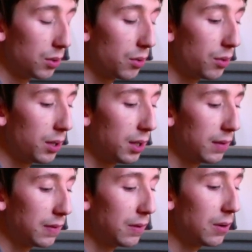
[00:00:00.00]
3,
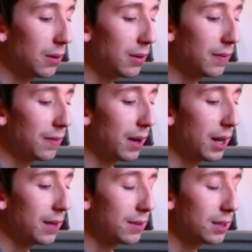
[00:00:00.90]
4,
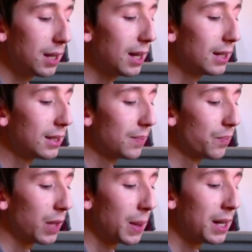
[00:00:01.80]
5, 6.
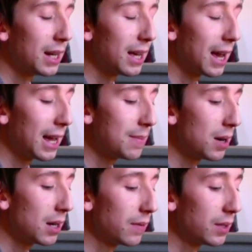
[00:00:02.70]
And then A
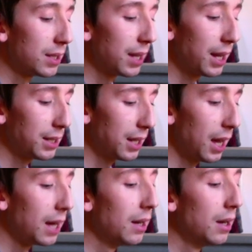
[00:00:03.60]
minor for 6
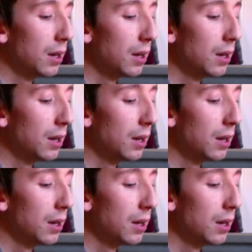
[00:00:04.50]
again.